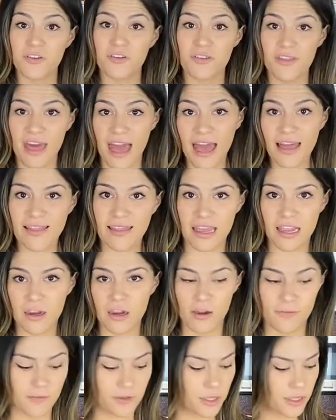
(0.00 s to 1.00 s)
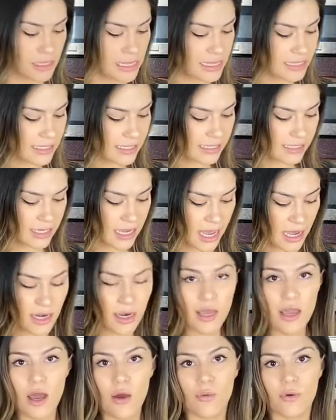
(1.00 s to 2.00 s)
that layer of cookies is done,
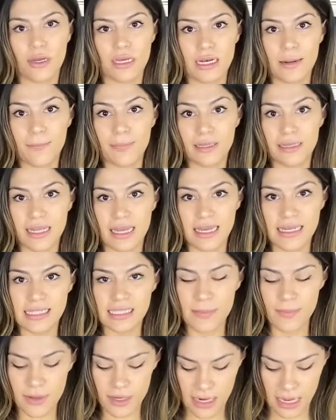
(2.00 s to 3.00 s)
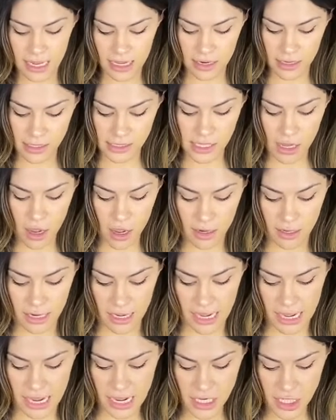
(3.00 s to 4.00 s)
we're gonna place the bananas on
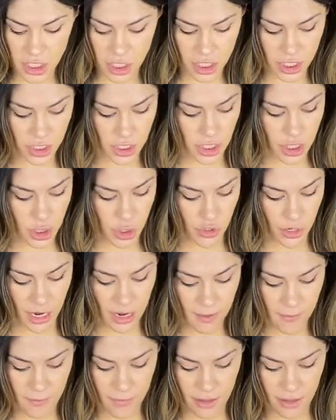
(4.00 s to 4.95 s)
each strip.